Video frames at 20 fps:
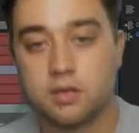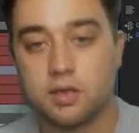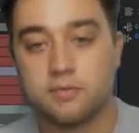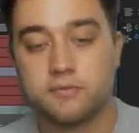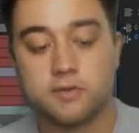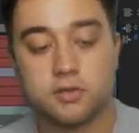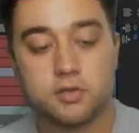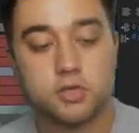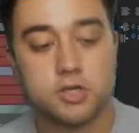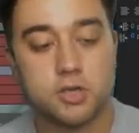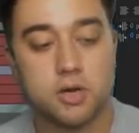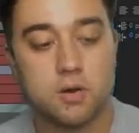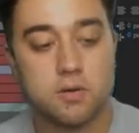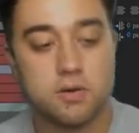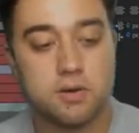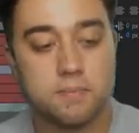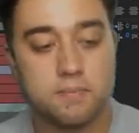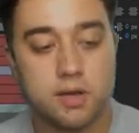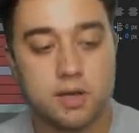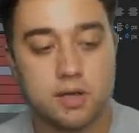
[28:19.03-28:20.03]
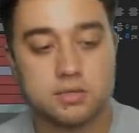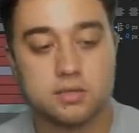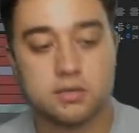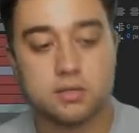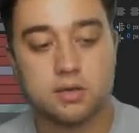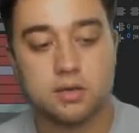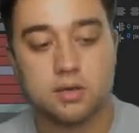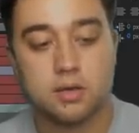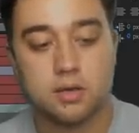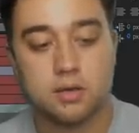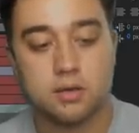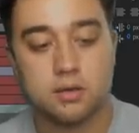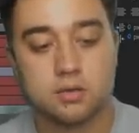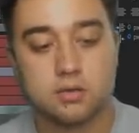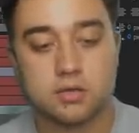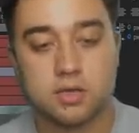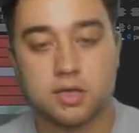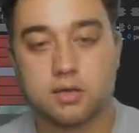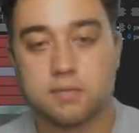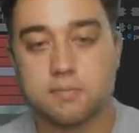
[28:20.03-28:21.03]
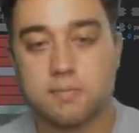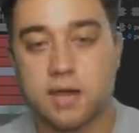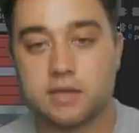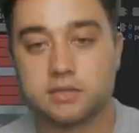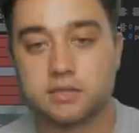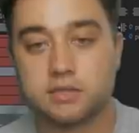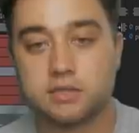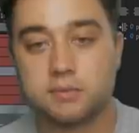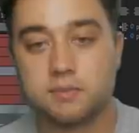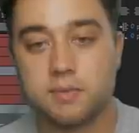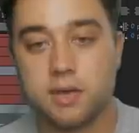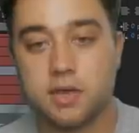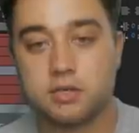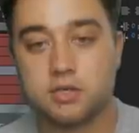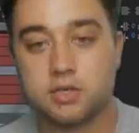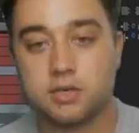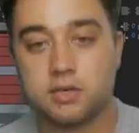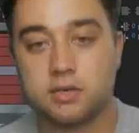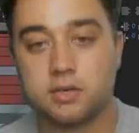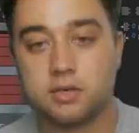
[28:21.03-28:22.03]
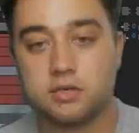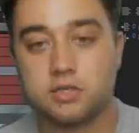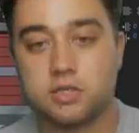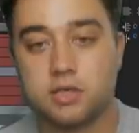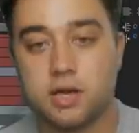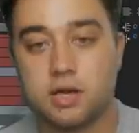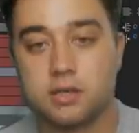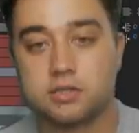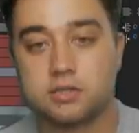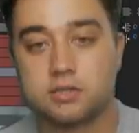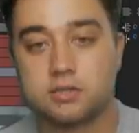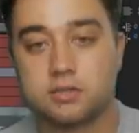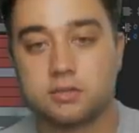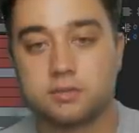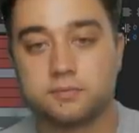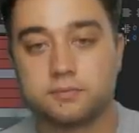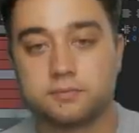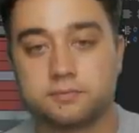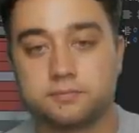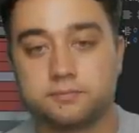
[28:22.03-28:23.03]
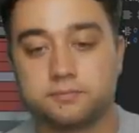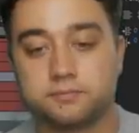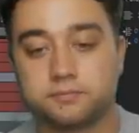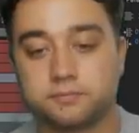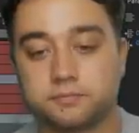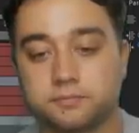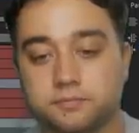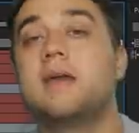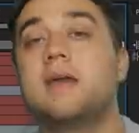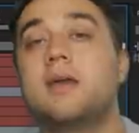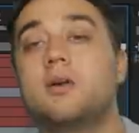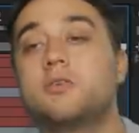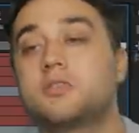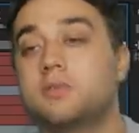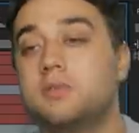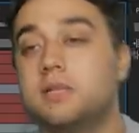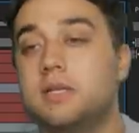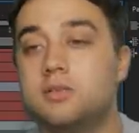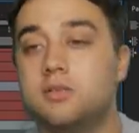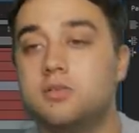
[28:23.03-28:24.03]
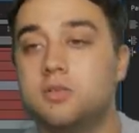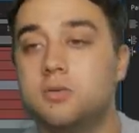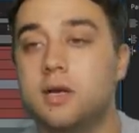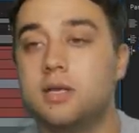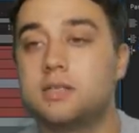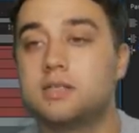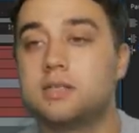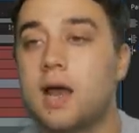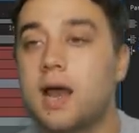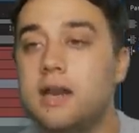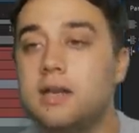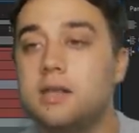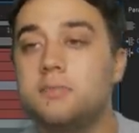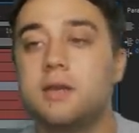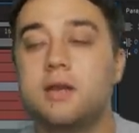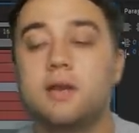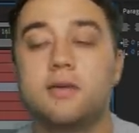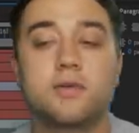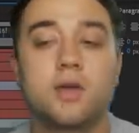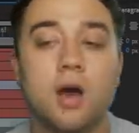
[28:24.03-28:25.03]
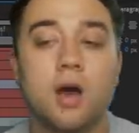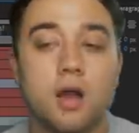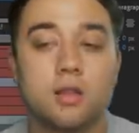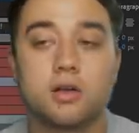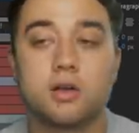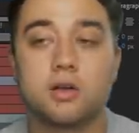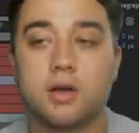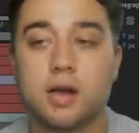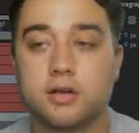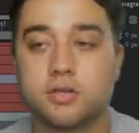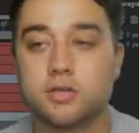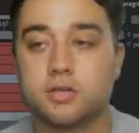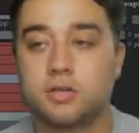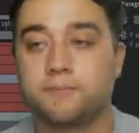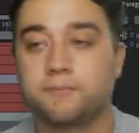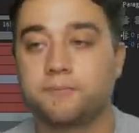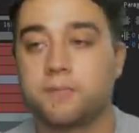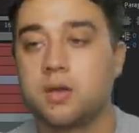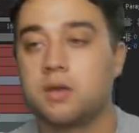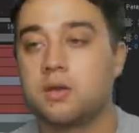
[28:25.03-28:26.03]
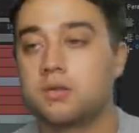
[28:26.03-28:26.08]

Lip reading: If you're showing a bit, take your mask expansion and adjust. You may also need to do a tiny bit of color correction.